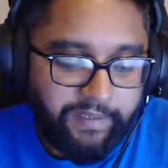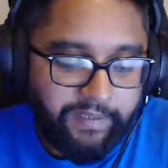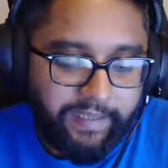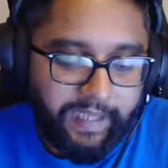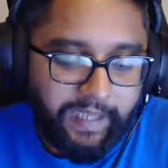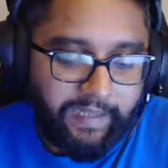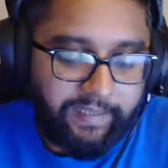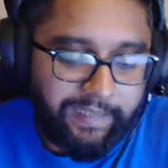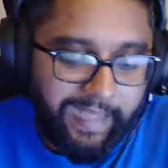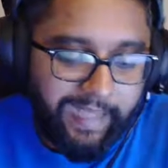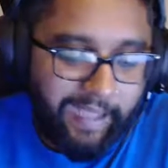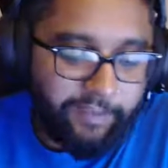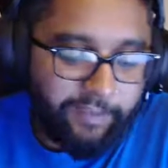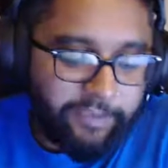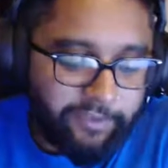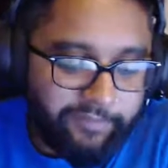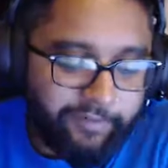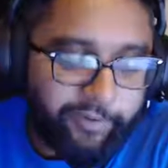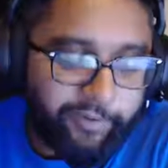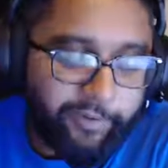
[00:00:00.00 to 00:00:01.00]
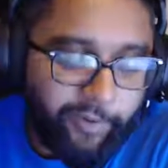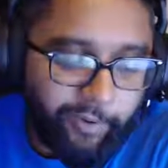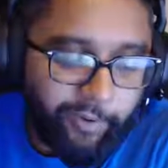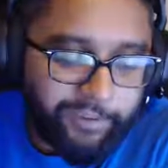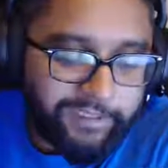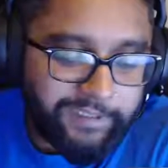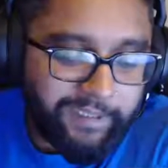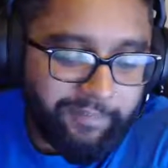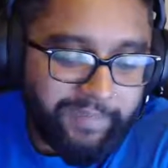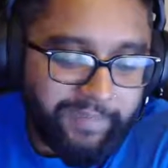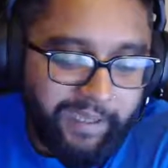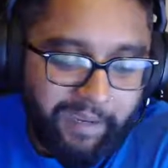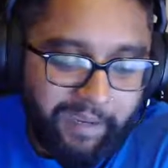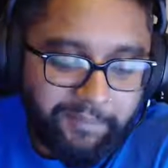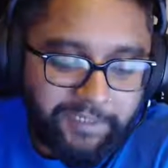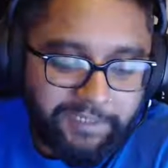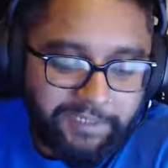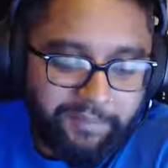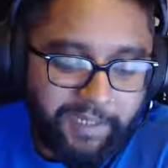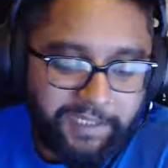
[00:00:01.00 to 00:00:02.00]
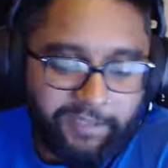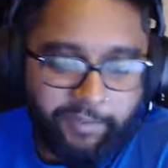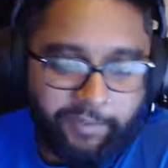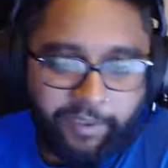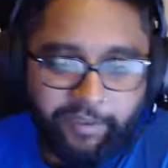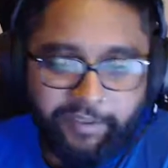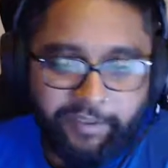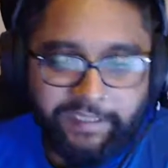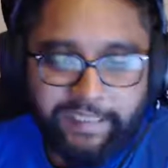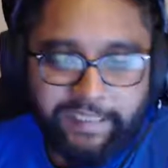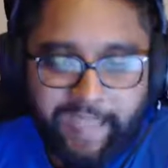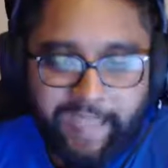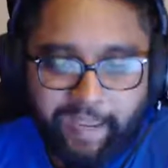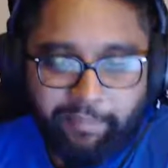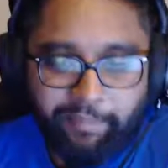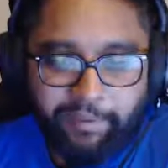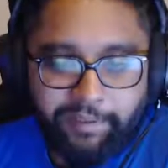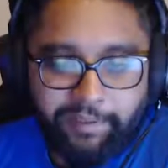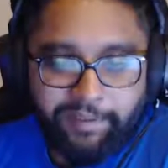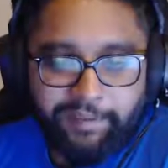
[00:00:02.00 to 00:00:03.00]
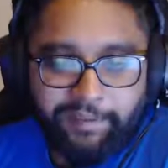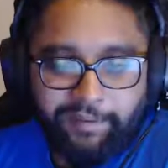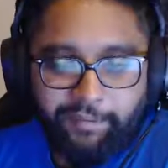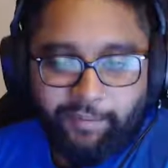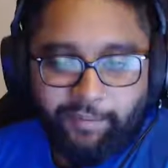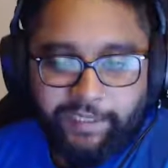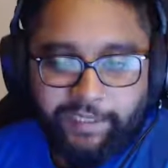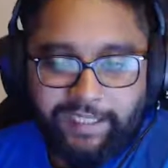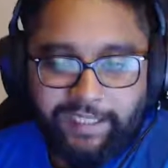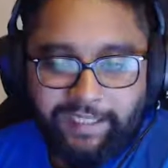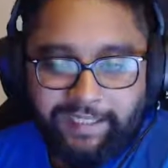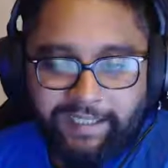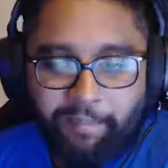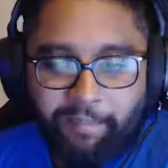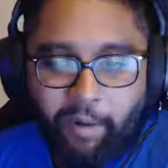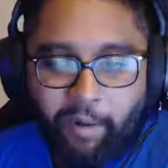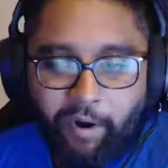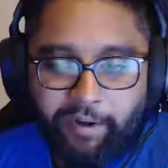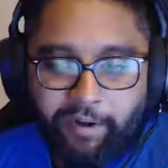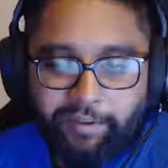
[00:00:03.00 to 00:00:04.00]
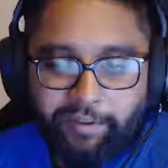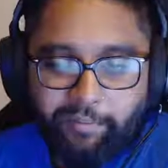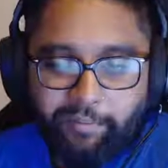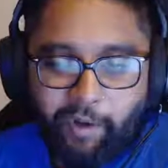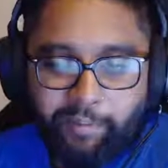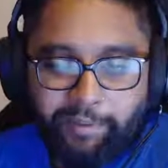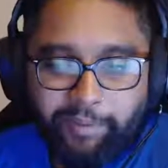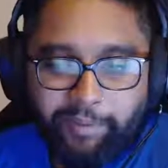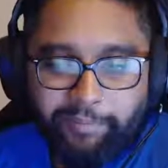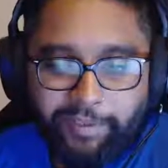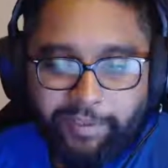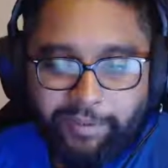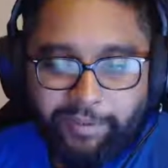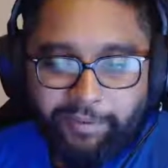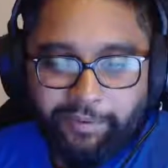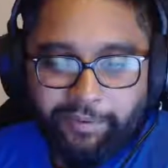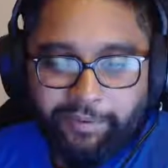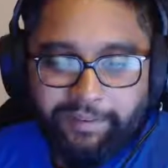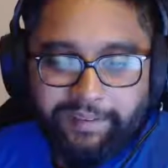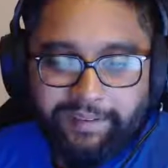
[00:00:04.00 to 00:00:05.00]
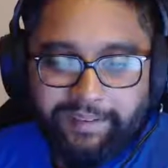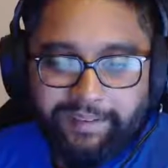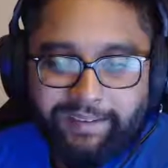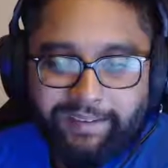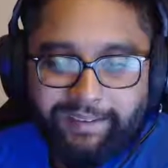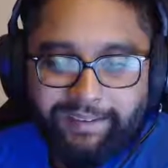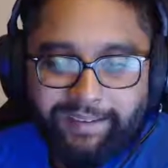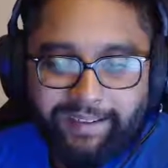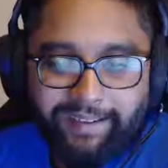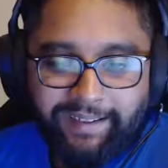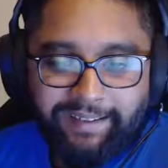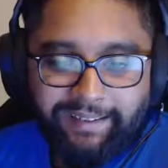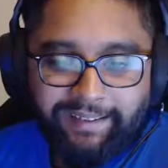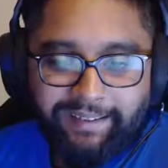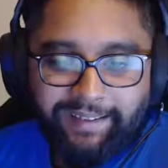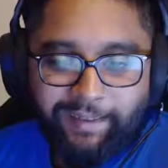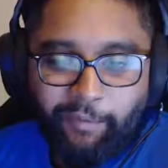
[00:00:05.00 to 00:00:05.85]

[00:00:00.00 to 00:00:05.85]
that allows you for growth sometimes, especially when you're established, which is I think part of the problem too, right?